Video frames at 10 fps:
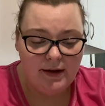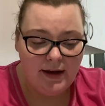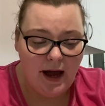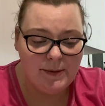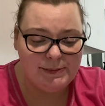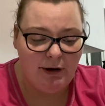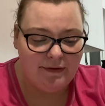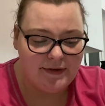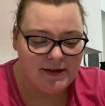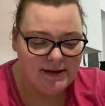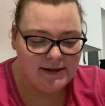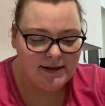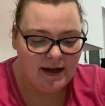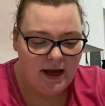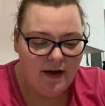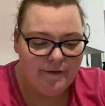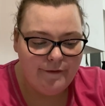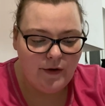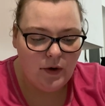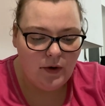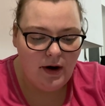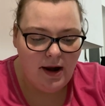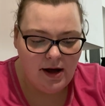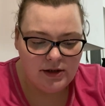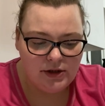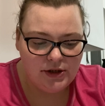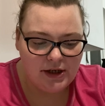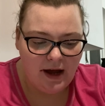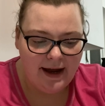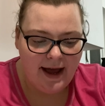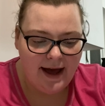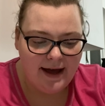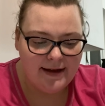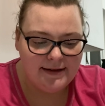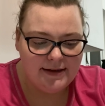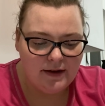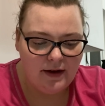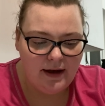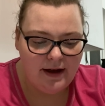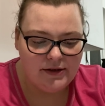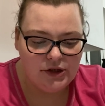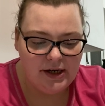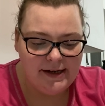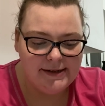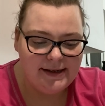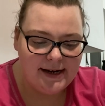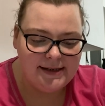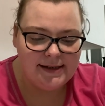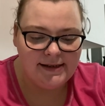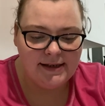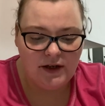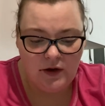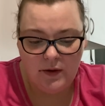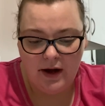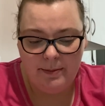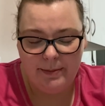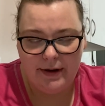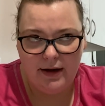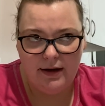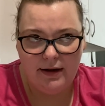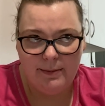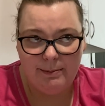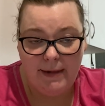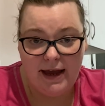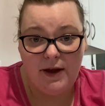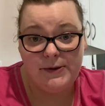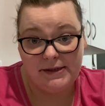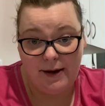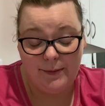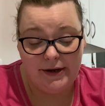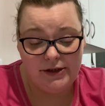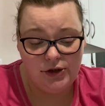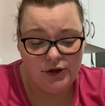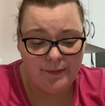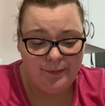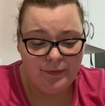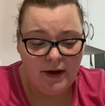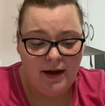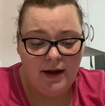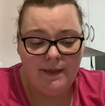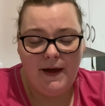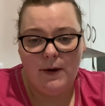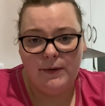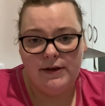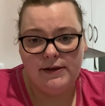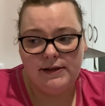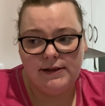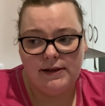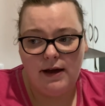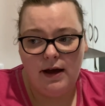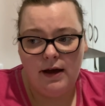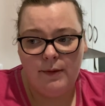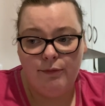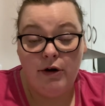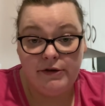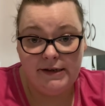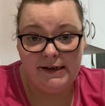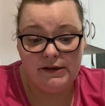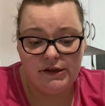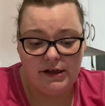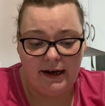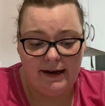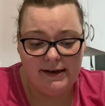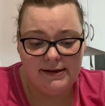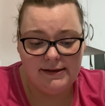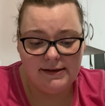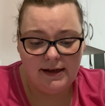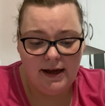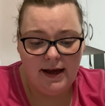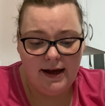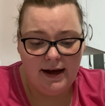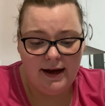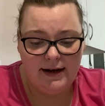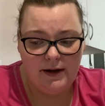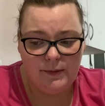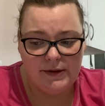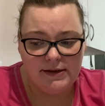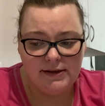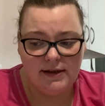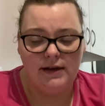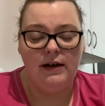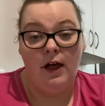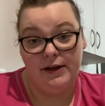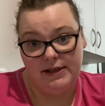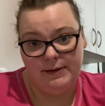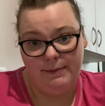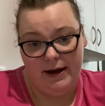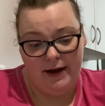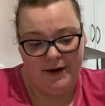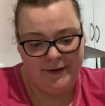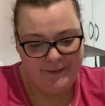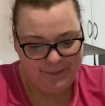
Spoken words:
That was breakfast. For lunch, I had cheese, lettuce, cucumber, mayo sandwich. That was protein cheese, and it was the light mayo.